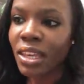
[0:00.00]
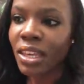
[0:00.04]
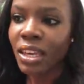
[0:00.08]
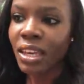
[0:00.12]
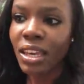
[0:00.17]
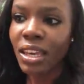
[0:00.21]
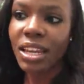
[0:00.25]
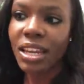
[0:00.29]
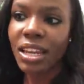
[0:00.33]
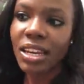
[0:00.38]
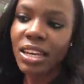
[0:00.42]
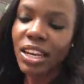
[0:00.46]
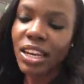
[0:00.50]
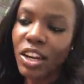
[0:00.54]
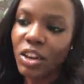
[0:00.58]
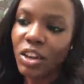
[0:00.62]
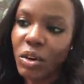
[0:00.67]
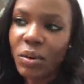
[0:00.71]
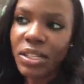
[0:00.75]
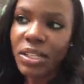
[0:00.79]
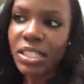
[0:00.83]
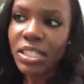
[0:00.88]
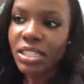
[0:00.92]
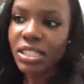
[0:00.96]
and, you
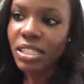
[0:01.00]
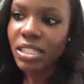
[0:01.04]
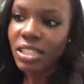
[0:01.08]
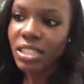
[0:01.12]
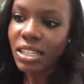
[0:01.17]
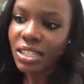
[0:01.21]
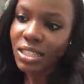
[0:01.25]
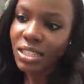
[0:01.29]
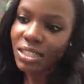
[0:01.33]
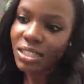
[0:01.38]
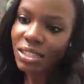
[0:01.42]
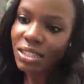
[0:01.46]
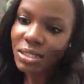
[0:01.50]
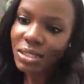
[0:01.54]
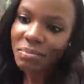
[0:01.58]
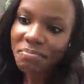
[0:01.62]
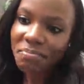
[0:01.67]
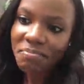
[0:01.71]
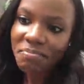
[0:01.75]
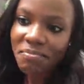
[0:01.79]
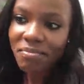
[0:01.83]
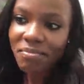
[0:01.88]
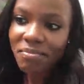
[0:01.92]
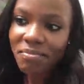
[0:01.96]
know, it's, it's,
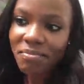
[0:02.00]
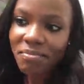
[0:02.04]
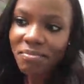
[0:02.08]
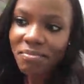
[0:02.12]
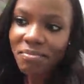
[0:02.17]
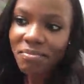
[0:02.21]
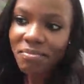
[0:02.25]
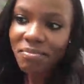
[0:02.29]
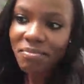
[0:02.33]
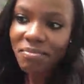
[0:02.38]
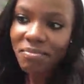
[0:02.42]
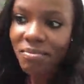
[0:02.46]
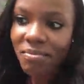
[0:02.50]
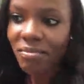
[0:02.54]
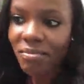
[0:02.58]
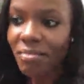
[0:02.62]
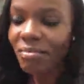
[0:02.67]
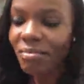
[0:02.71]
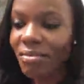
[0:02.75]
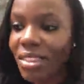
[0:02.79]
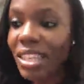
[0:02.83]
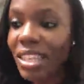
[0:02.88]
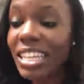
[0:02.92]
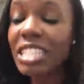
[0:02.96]

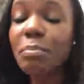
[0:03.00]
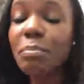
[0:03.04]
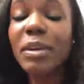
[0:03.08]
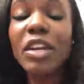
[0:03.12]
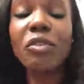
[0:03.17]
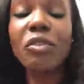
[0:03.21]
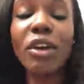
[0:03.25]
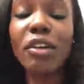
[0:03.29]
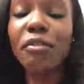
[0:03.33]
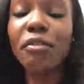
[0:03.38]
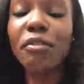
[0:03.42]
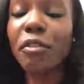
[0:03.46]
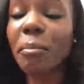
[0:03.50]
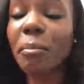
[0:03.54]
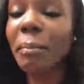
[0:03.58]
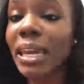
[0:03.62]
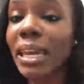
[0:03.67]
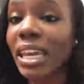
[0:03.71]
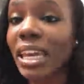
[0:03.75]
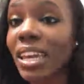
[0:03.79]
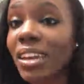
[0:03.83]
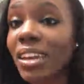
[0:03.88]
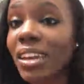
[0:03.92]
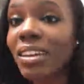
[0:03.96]
it's been great for
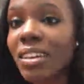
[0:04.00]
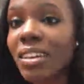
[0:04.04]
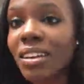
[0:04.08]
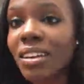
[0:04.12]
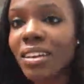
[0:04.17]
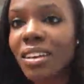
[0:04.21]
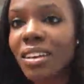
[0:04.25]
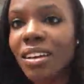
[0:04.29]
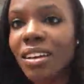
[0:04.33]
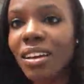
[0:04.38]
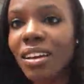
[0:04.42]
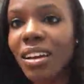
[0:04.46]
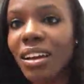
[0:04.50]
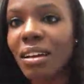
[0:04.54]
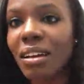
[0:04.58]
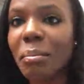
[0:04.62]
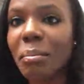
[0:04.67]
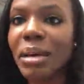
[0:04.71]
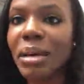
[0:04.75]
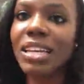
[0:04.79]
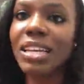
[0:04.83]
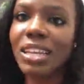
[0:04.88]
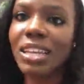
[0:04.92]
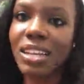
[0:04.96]
me,
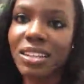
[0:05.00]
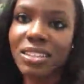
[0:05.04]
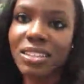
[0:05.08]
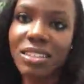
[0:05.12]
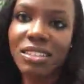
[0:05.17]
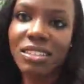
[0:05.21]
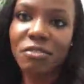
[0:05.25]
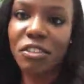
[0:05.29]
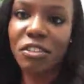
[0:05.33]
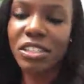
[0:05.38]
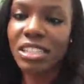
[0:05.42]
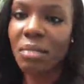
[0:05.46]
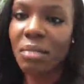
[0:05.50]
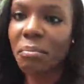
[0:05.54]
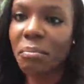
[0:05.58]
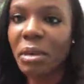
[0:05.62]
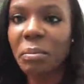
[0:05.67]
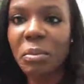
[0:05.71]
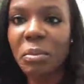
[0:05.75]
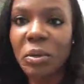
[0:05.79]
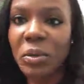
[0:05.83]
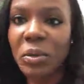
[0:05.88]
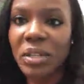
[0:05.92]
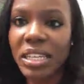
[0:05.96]
but for some
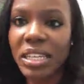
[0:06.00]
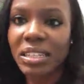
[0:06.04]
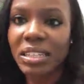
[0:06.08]
people, it,